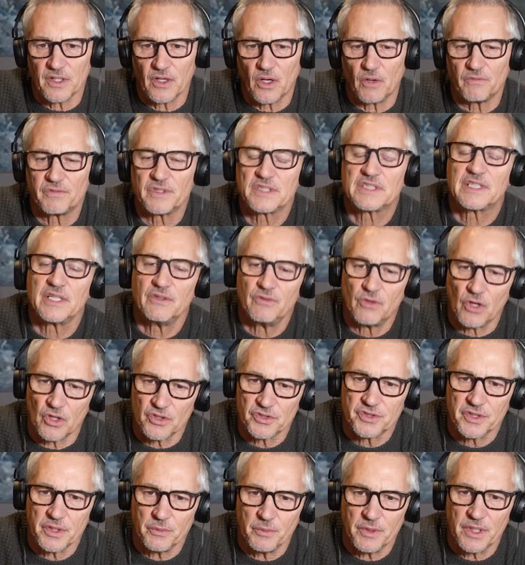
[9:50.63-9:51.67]
Obviously,
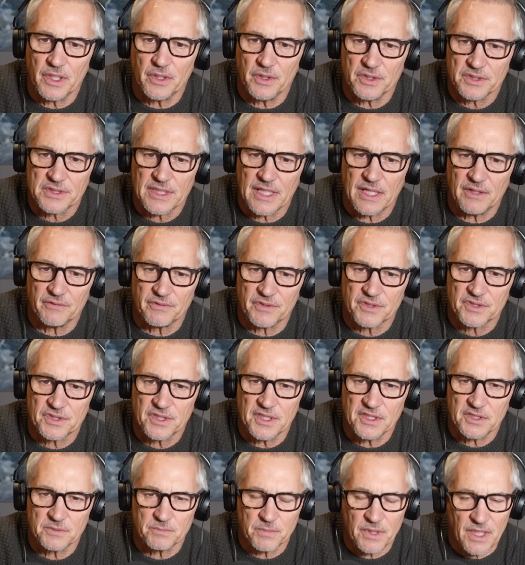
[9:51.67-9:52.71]
Rodri, we know he's out for the
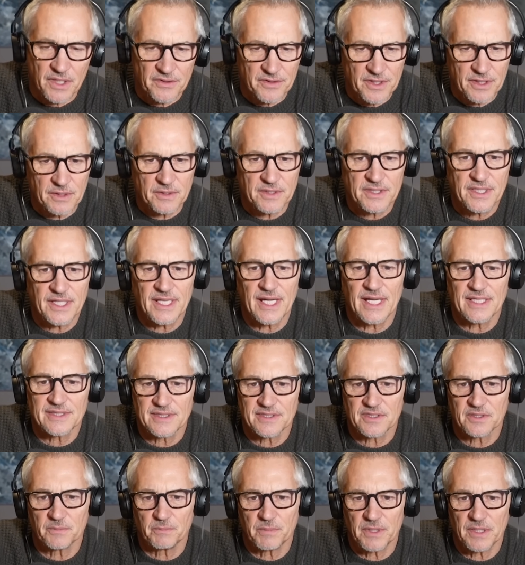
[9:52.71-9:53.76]
season, but I think Diaz
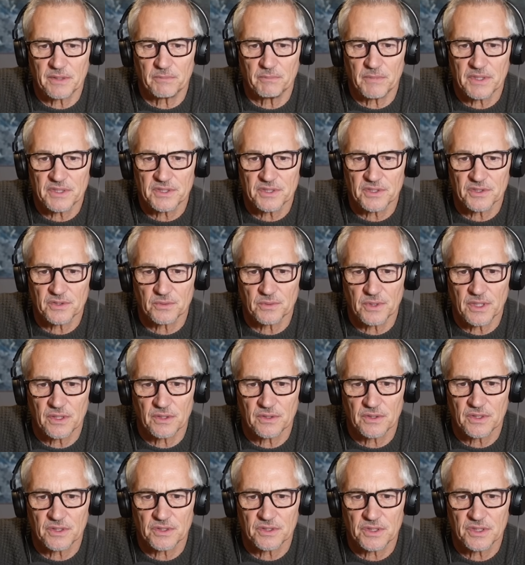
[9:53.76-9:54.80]
is a big miss as well
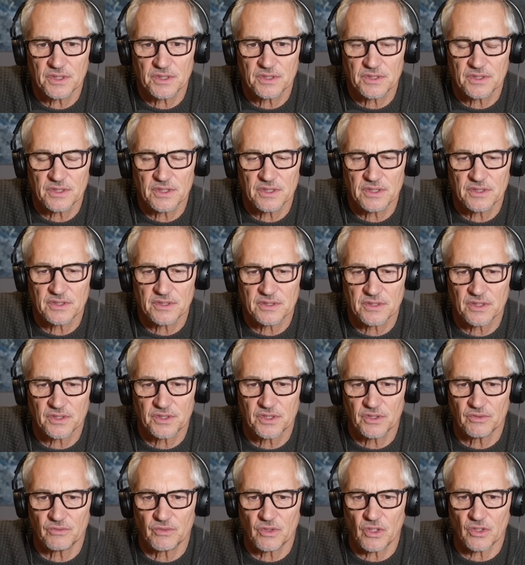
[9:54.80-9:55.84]
because he's such
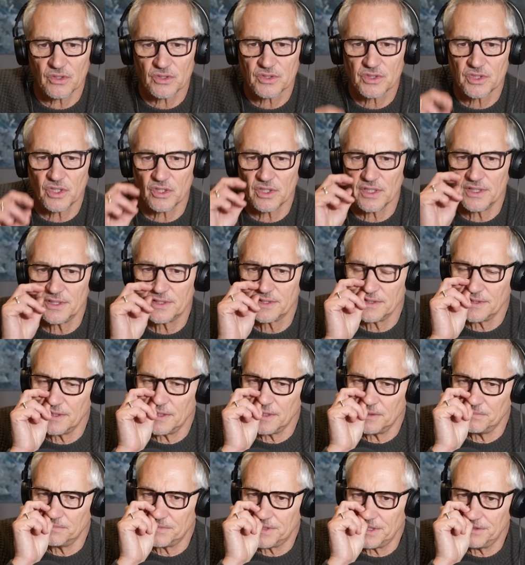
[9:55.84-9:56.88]
a rock-solid
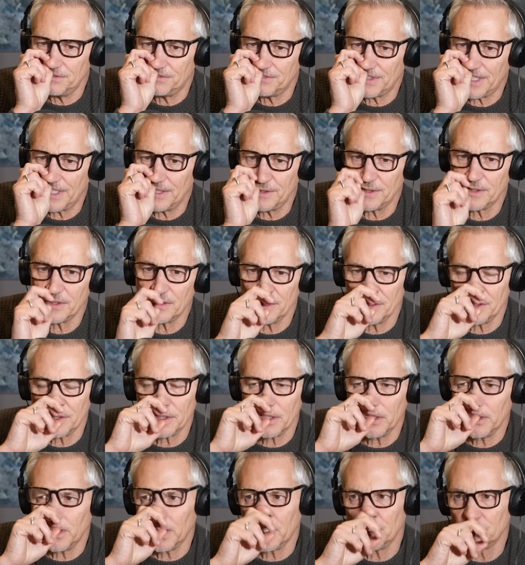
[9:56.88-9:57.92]
defender,
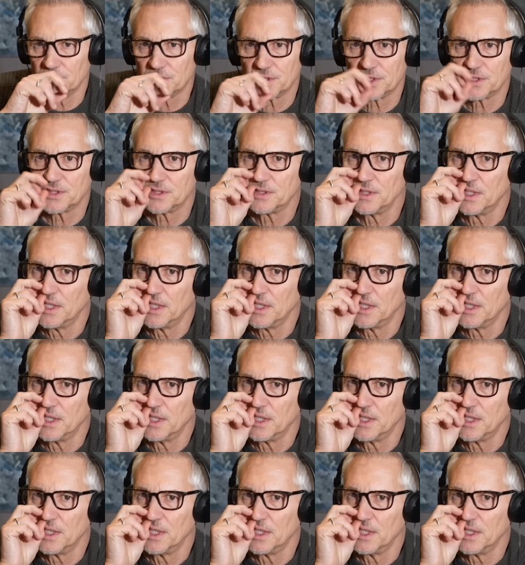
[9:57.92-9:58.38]
and those